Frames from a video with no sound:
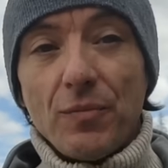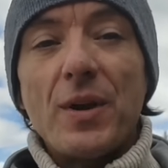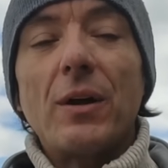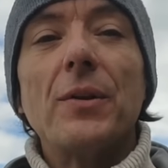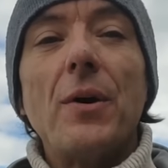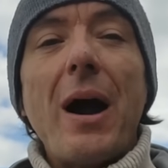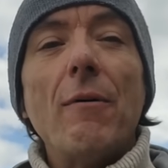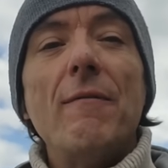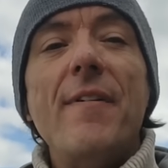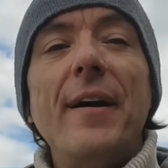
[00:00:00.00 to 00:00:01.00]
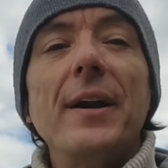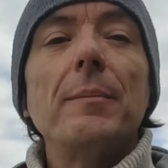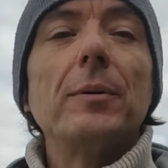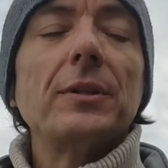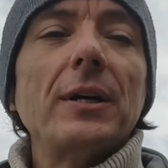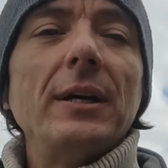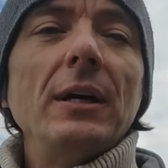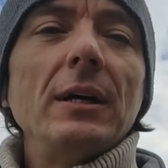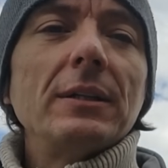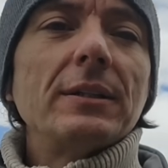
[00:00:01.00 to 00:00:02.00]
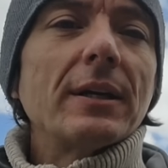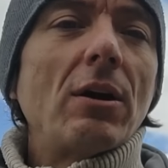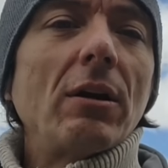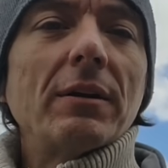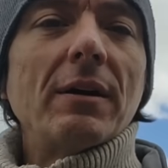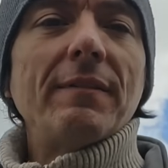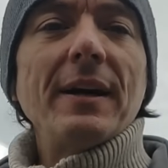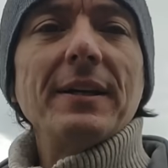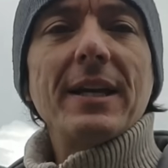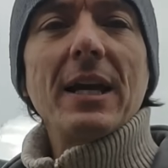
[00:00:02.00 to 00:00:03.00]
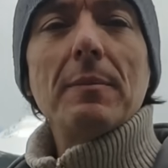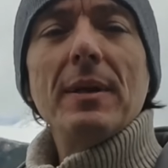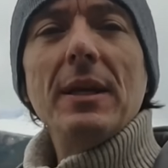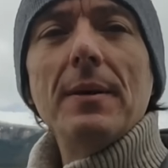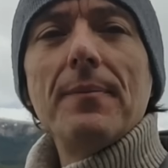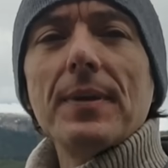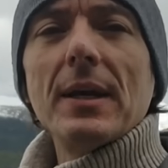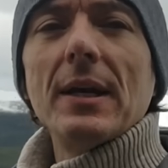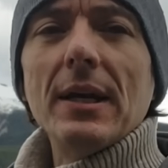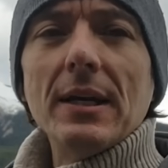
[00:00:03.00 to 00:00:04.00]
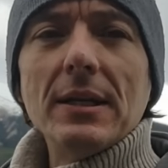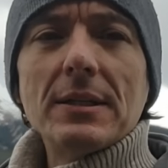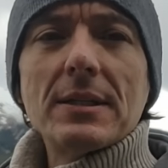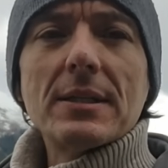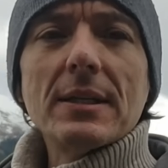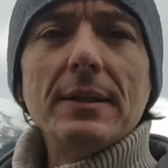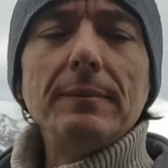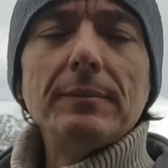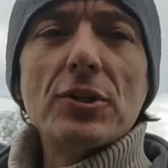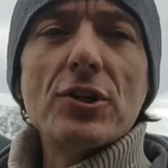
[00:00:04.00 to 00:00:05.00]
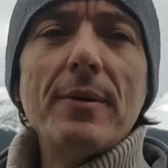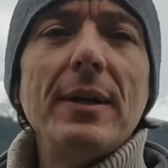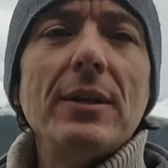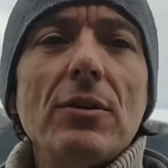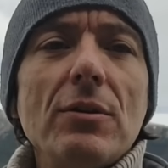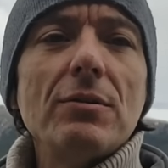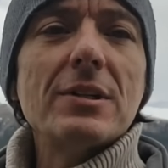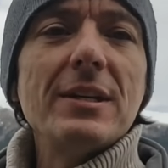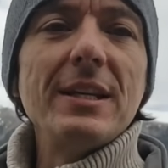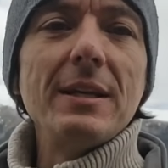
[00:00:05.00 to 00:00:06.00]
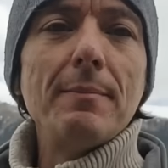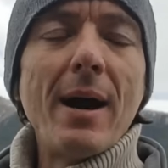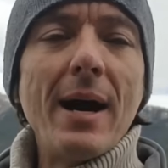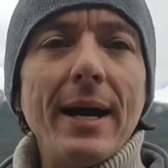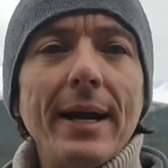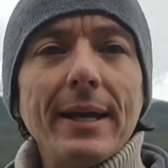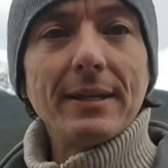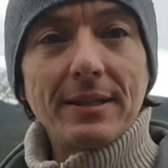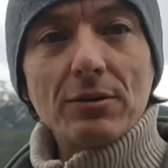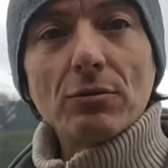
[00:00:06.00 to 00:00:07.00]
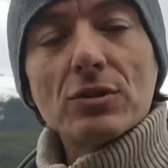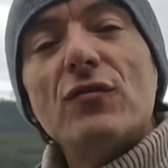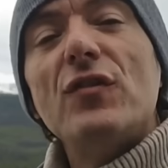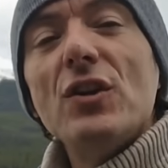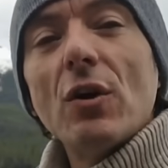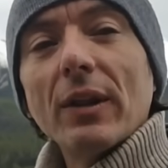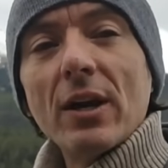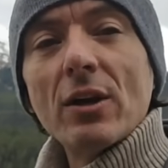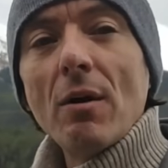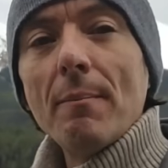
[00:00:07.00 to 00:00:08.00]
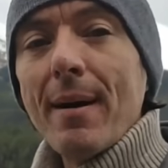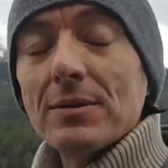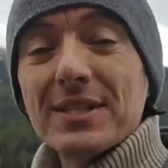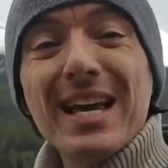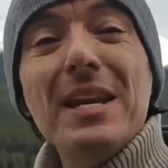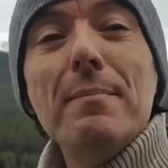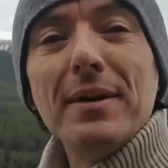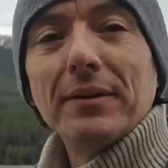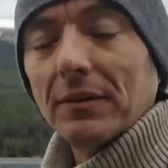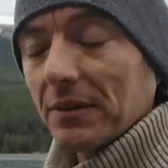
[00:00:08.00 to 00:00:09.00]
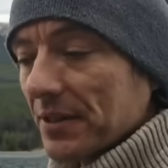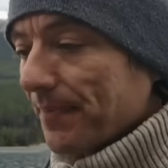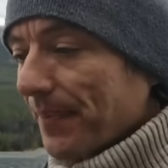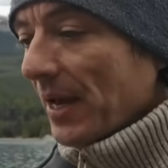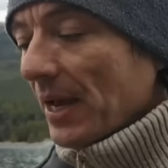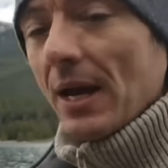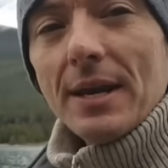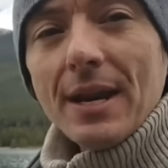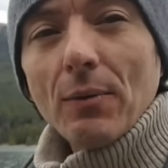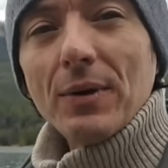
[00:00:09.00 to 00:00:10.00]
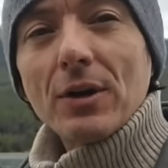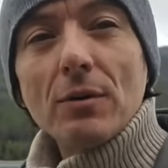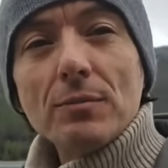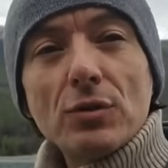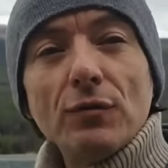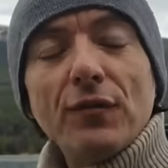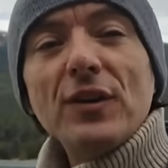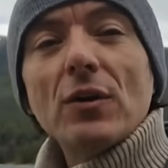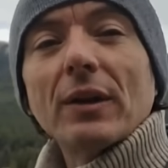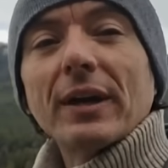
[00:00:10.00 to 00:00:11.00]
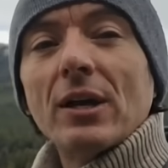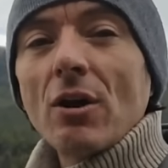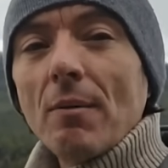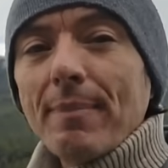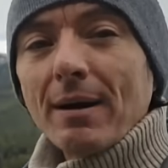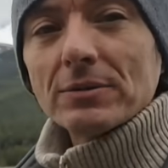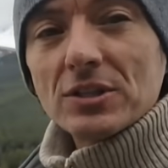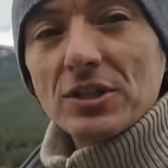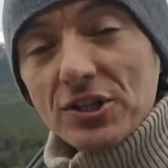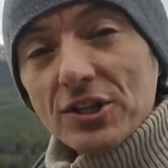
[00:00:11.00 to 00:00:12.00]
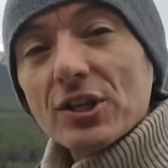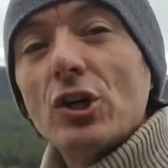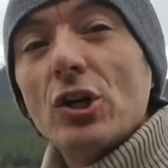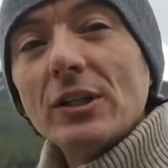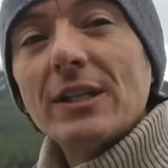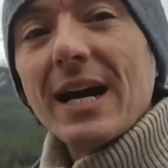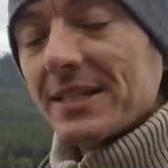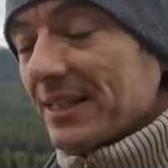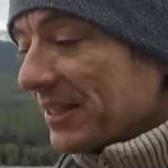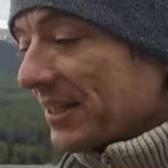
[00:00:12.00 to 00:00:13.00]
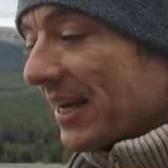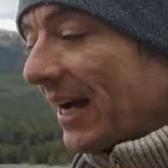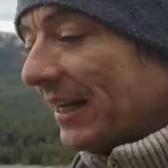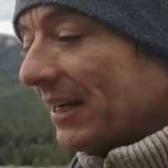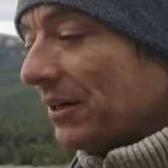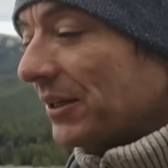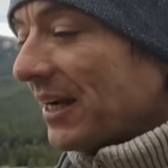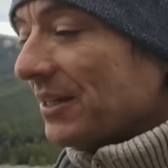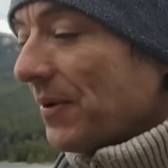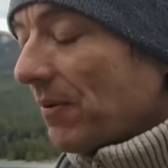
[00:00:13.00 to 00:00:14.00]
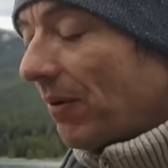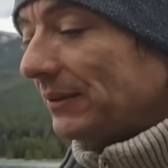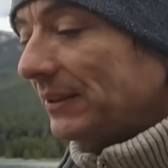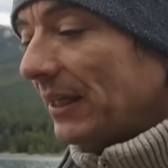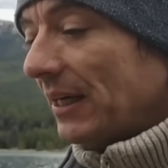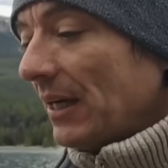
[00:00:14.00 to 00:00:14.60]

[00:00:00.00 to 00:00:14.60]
we all know how variable the, the color of honey can be is um, determined usually by those phenolic compounds and minerals. Now, when it comes to phenolic compounds, these are the good guys. These are the guy, good guys we want.